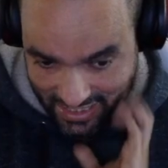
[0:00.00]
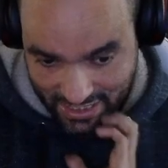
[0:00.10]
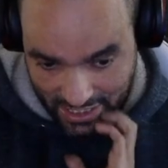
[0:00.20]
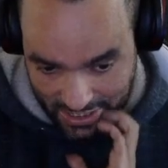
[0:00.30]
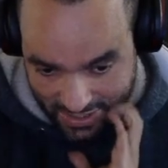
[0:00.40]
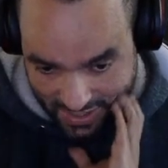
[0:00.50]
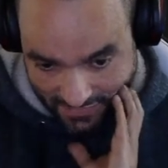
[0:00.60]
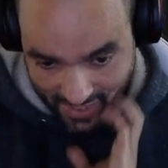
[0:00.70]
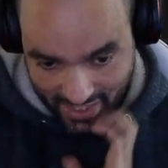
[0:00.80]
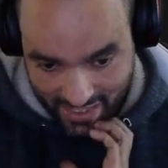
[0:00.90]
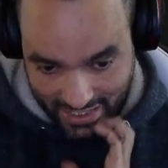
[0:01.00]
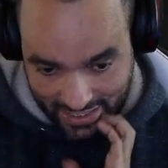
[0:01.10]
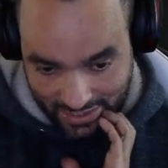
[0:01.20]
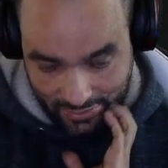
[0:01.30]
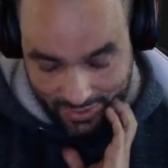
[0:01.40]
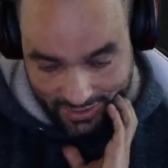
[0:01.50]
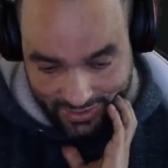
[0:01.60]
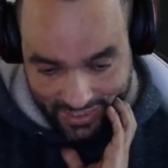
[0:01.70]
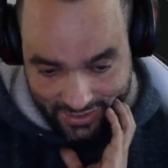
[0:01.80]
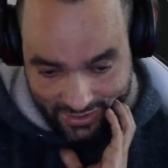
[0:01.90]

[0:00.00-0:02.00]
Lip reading: So we'll need